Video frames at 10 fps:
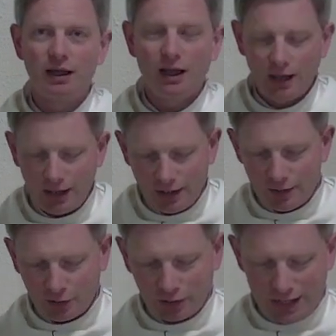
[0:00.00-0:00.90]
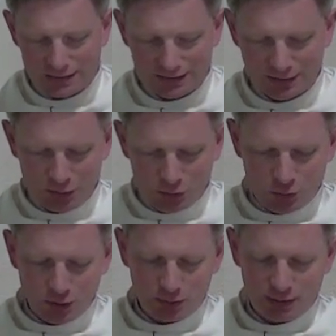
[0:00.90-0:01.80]
Uh, if I could ask you,
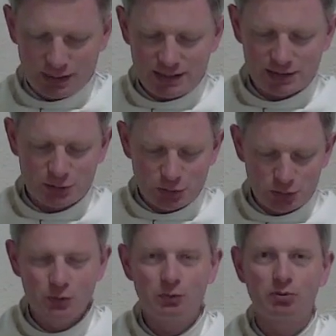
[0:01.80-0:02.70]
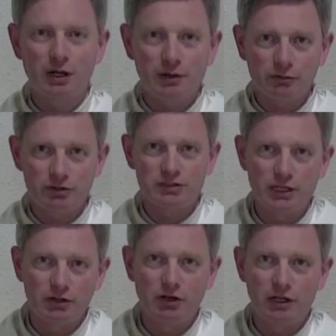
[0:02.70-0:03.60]
please, to pray for us here
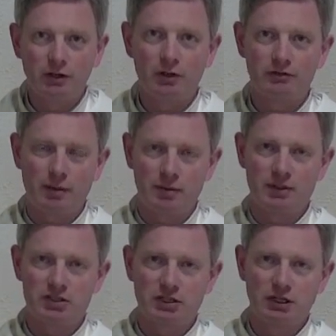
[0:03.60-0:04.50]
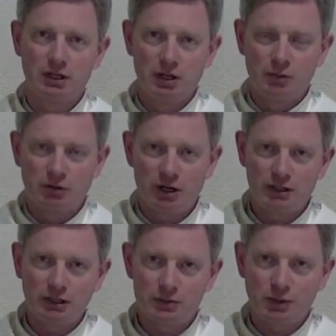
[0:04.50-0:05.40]
in Holy Family Mission. We're heading
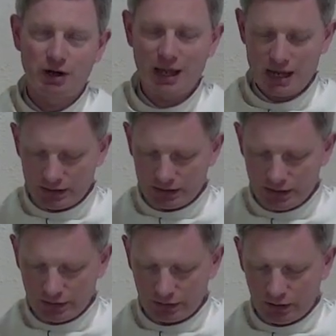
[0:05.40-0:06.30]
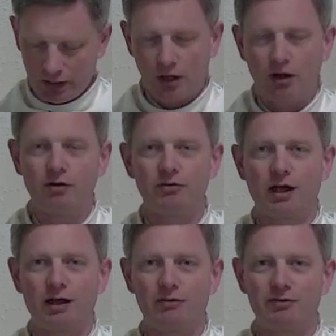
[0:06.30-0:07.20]
into our eighth year of
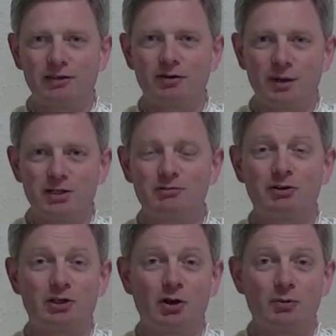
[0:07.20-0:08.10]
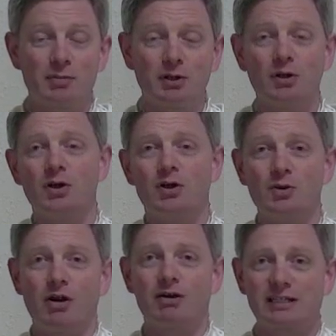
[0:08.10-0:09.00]
uh, faith formation for the young people who
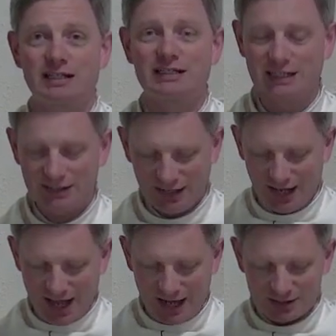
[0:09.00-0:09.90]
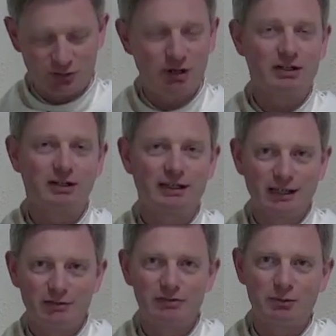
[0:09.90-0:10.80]
are attending here, and it's a great
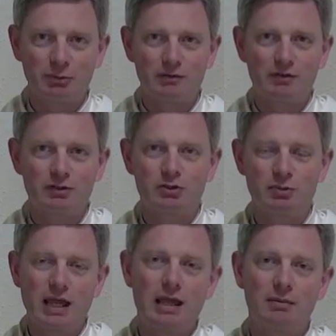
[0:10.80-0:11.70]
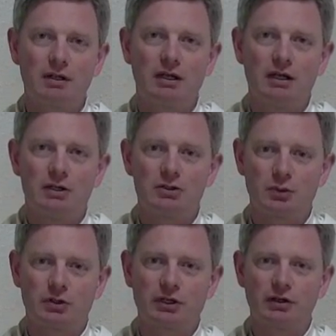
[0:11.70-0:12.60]
gift and privilege to be able to
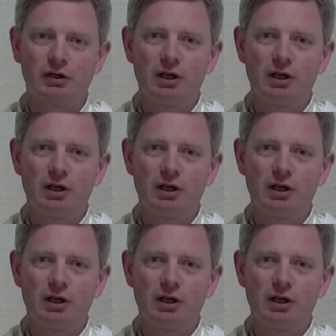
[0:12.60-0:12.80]
work here.